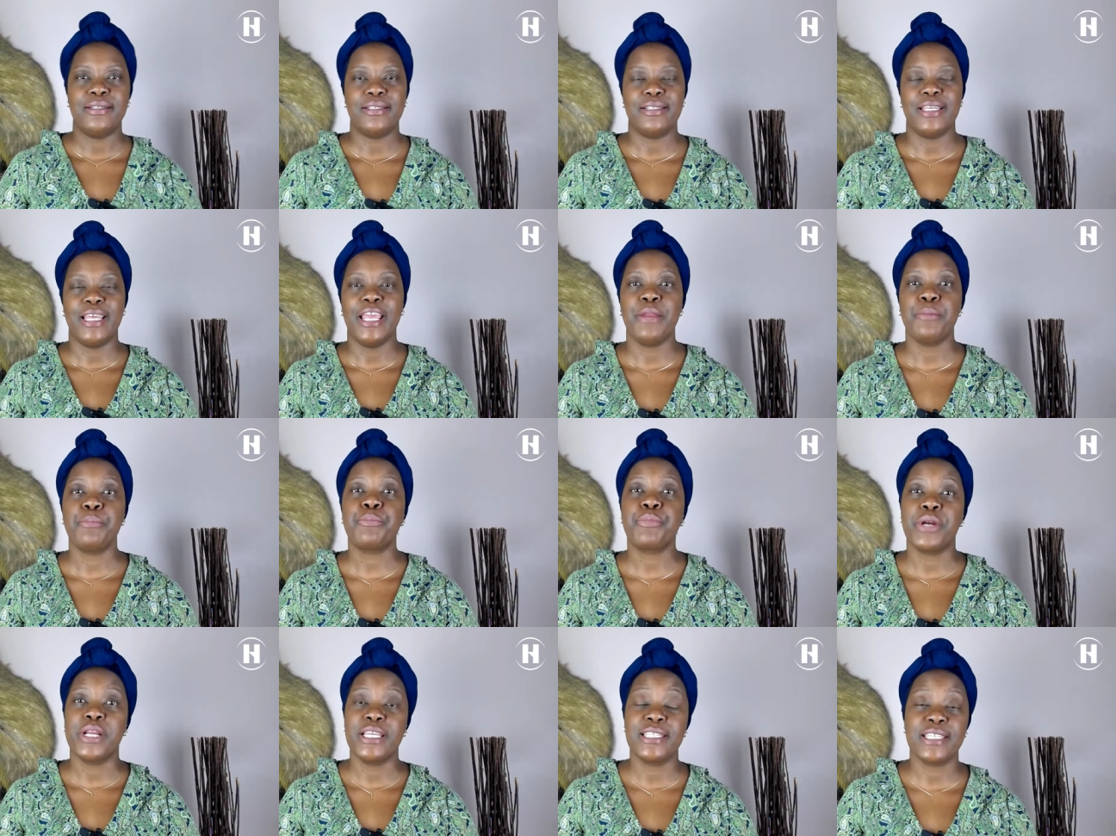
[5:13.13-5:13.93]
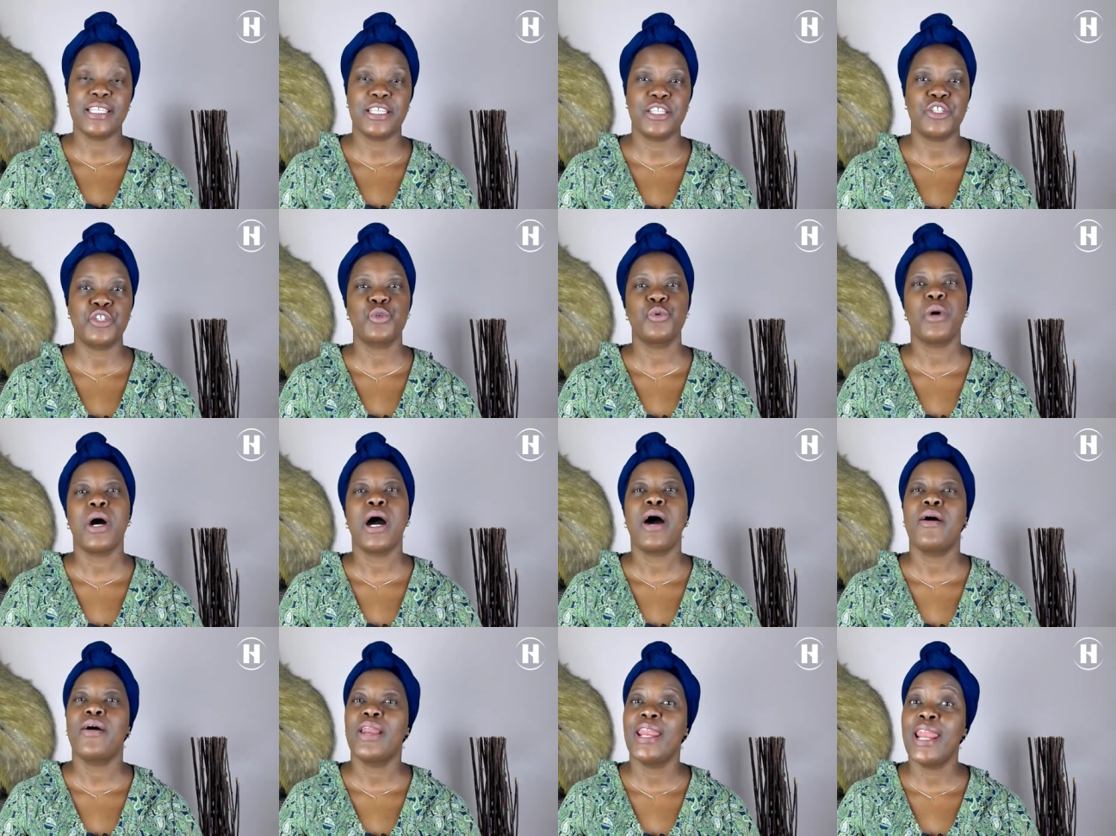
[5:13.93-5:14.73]
It brings us to
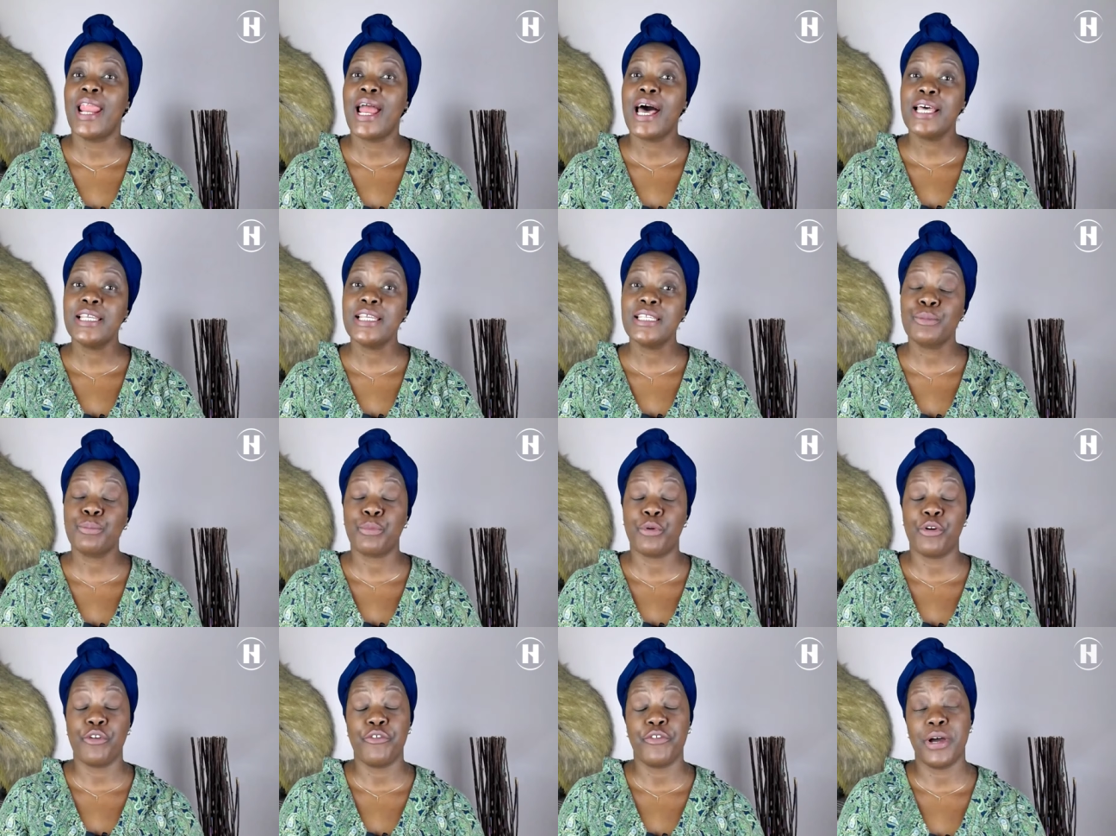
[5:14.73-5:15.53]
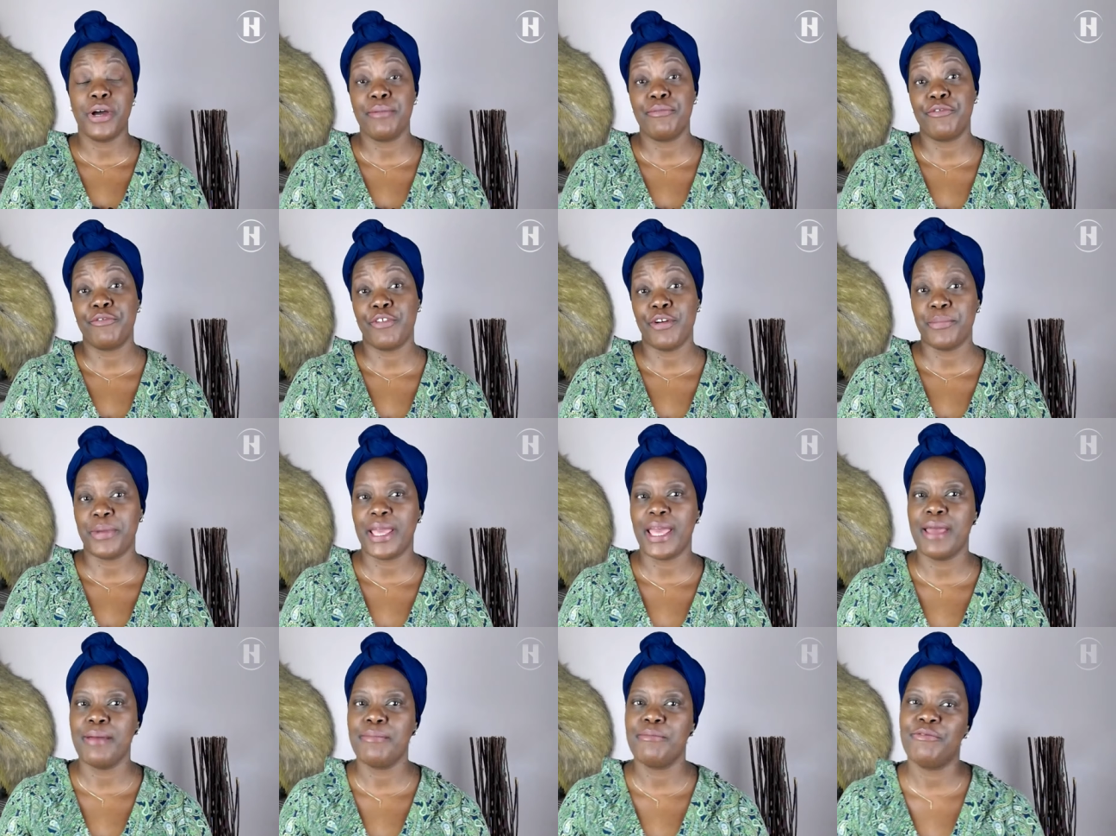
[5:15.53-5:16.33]
our last proverb from
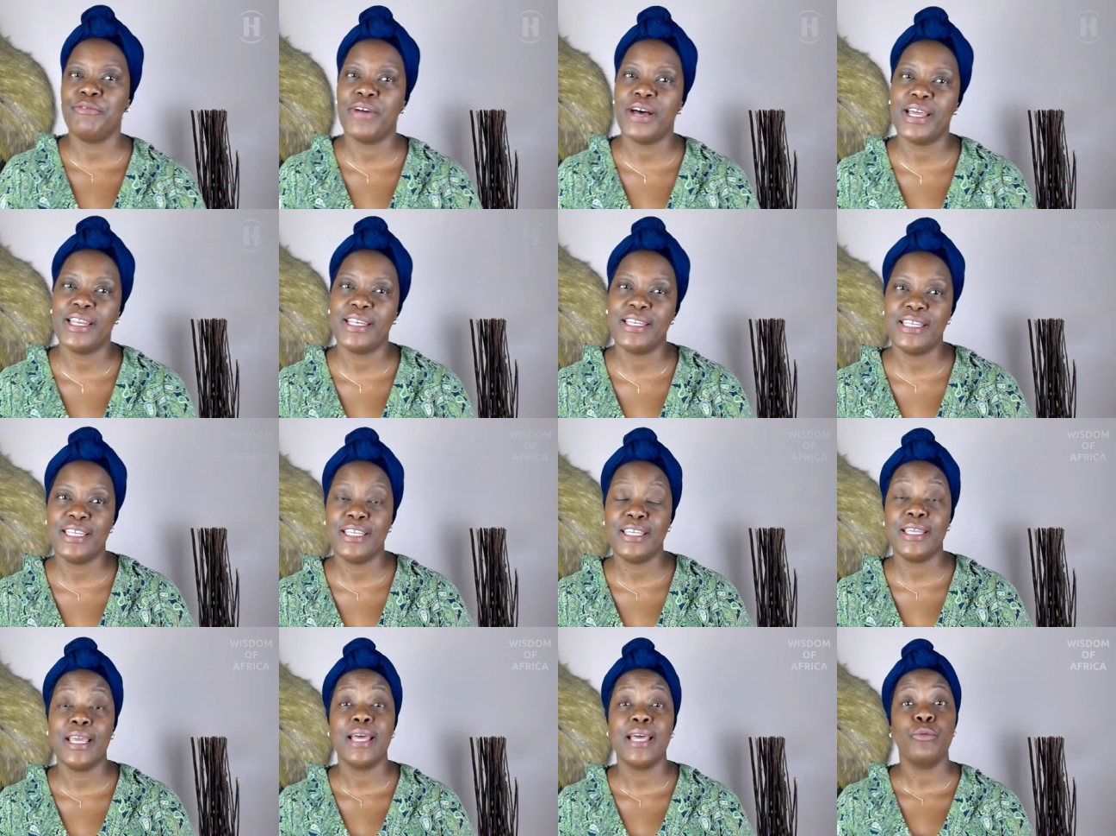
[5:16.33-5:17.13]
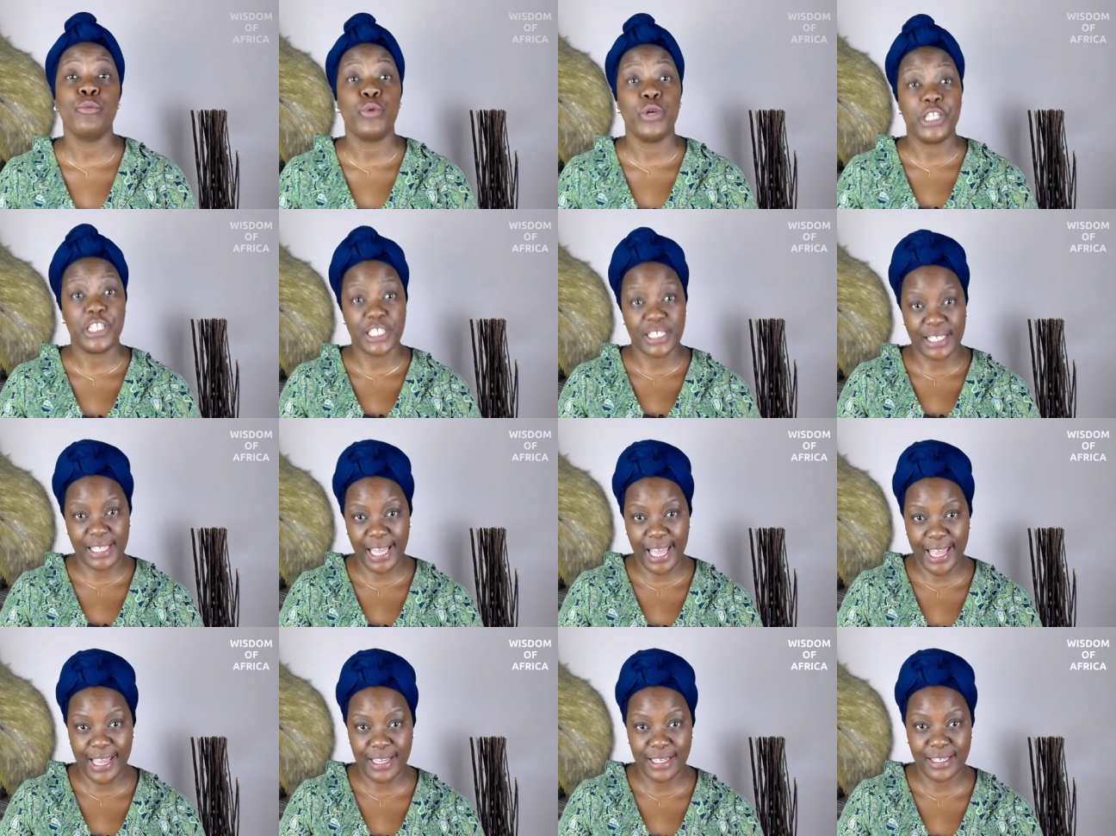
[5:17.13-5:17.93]
Cape Verde, which
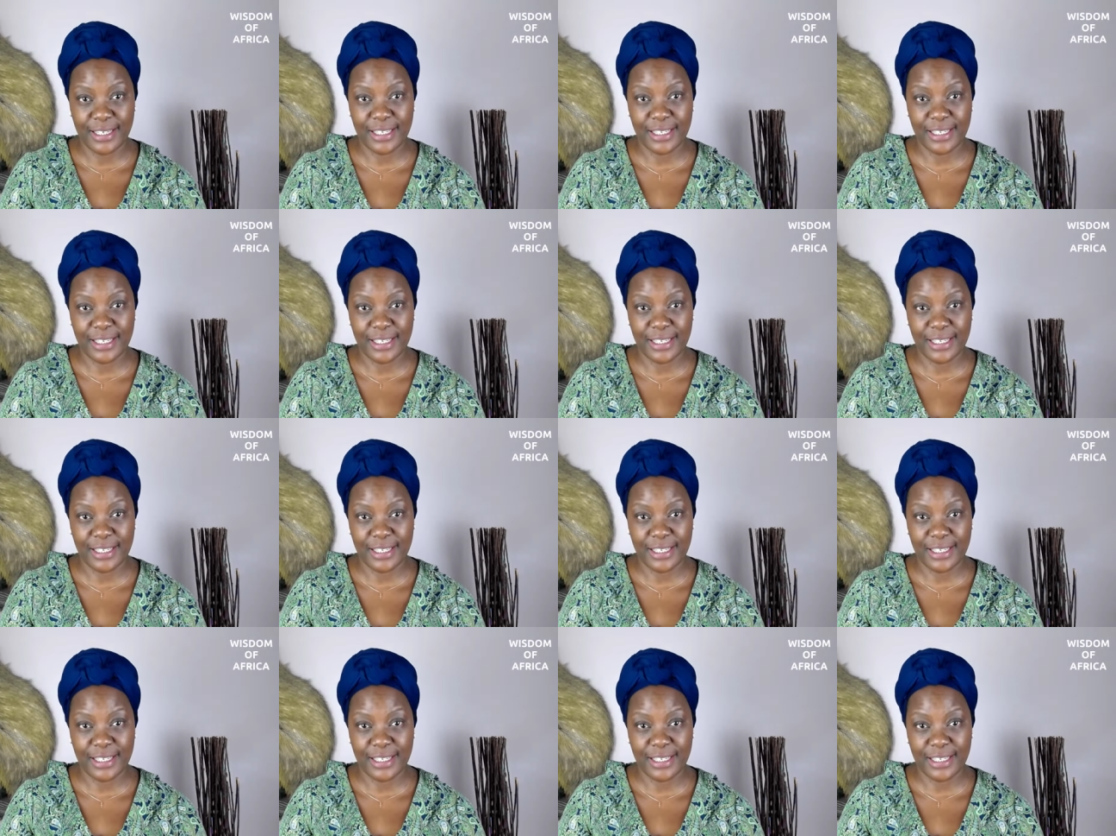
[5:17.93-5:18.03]
says,